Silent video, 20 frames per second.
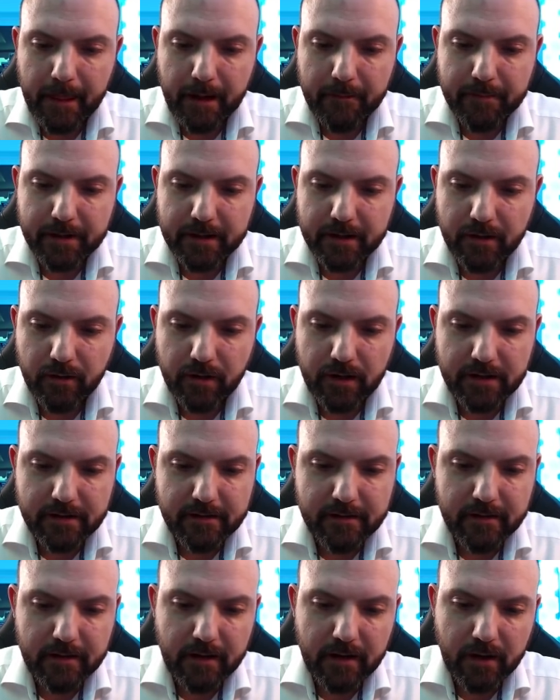But now let's
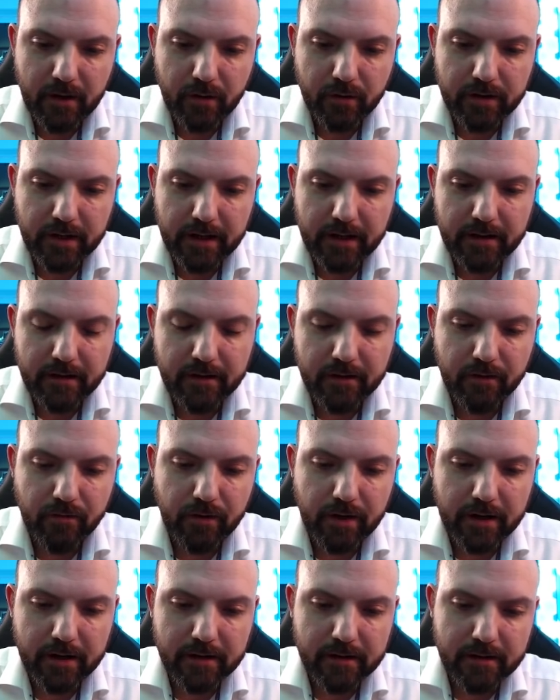see how they
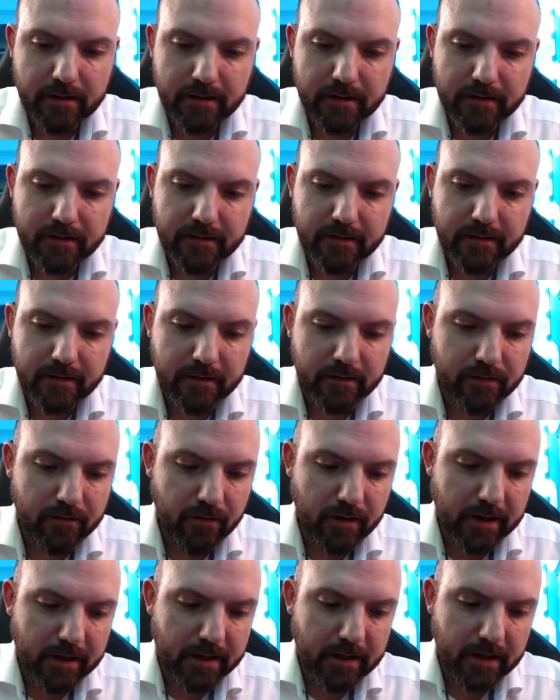integrated this
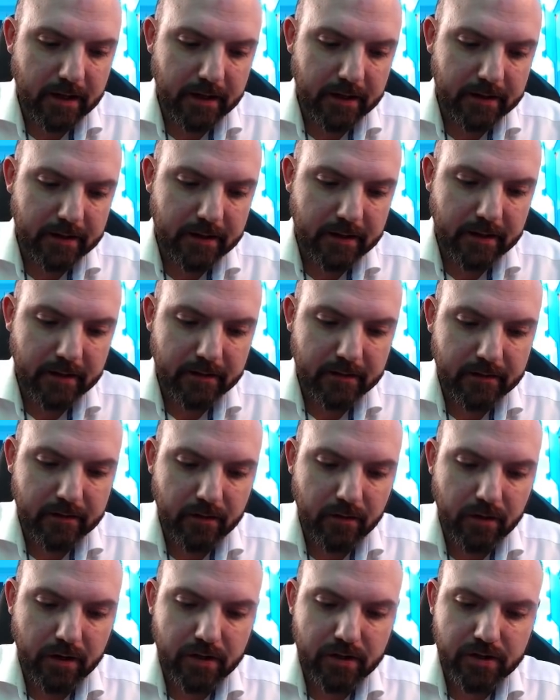straight line thing.
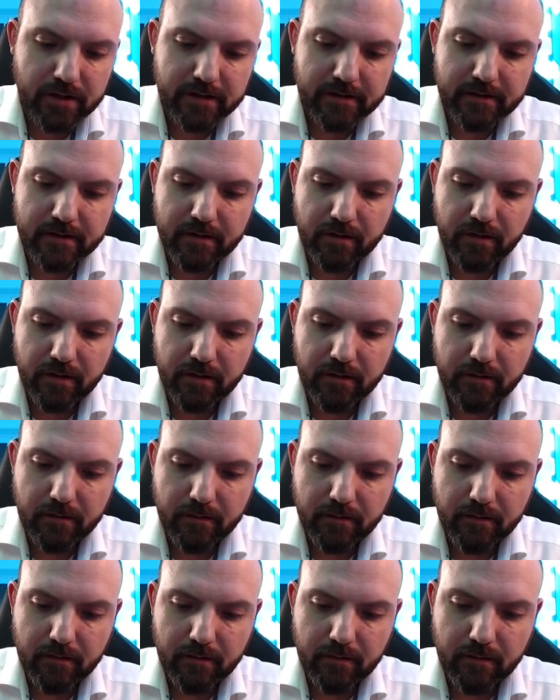So I just
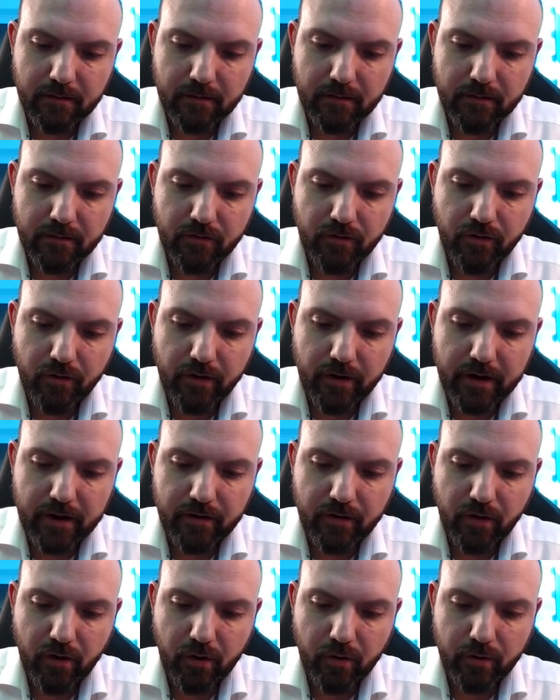draw and
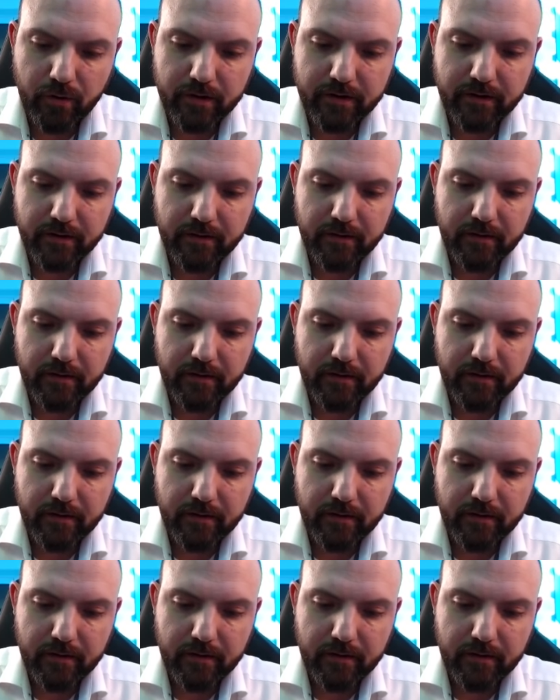hold.